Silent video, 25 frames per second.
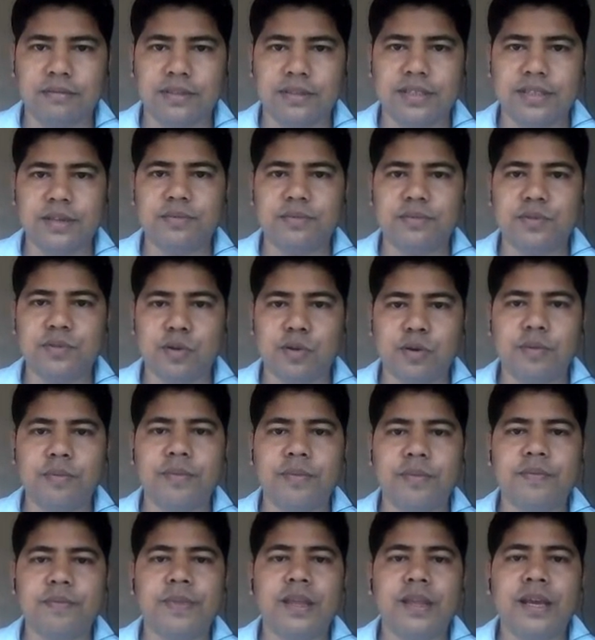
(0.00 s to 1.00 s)
steep
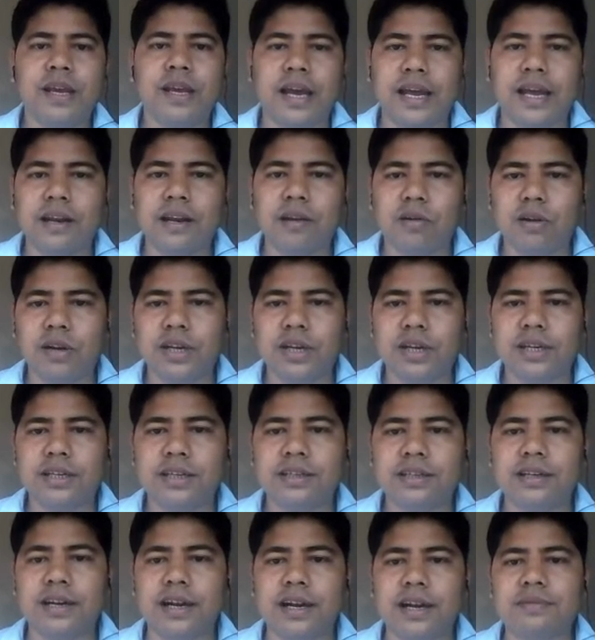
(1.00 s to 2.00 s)
slope, and all
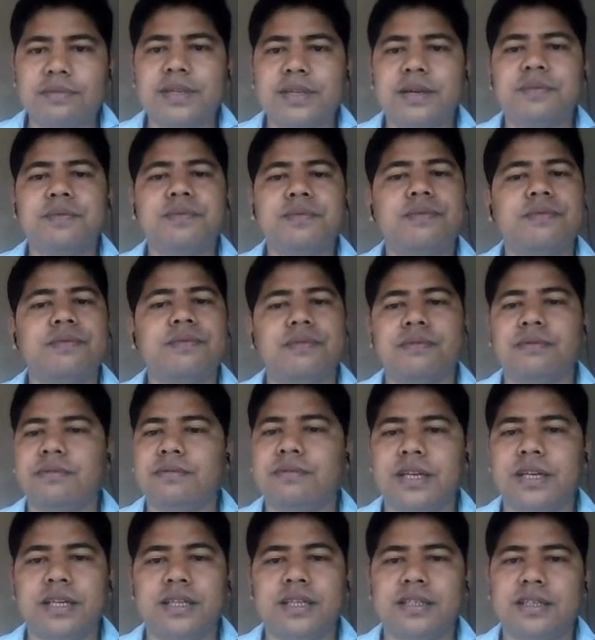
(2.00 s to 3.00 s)
other graphs have
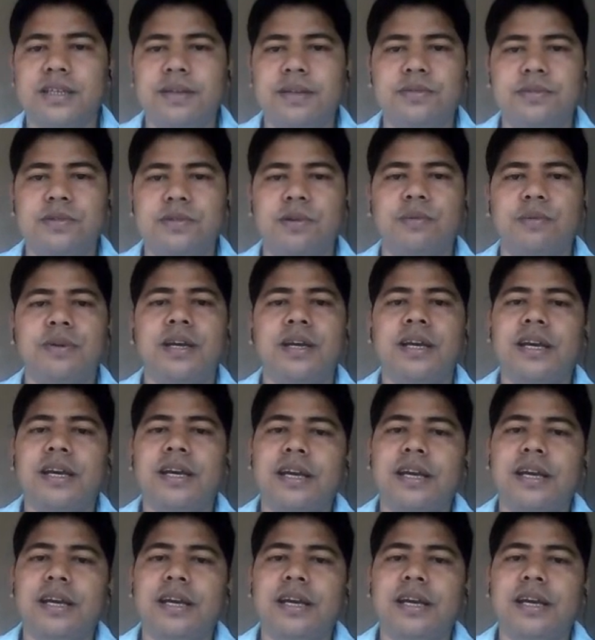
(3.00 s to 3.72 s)
very steep slope.